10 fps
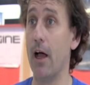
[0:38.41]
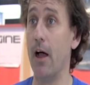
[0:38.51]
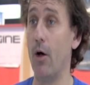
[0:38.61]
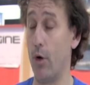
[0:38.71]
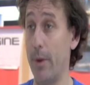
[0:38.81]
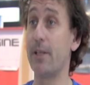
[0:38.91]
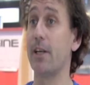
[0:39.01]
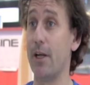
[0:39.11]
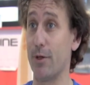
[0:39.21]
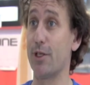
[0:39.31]
or a big
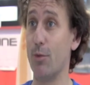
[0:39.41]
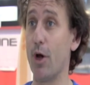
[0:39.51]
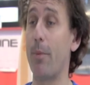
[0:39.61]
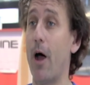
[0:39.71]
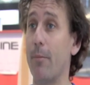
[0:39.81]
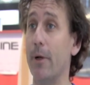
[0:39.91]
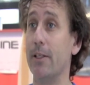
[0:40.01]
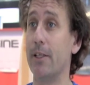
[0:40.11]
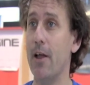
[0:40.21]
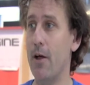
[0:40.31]
city with a small
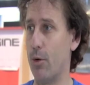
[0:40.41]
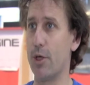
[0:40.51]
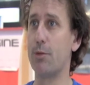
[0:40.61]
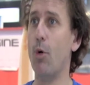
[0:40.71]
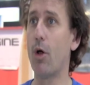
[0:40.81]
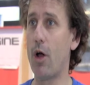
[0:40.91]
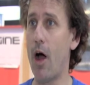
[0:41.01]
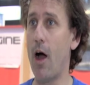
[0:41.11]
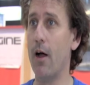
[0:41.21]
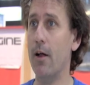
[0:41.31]
apartment or a small
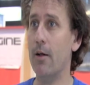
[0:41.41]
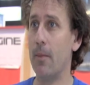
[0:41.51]
car,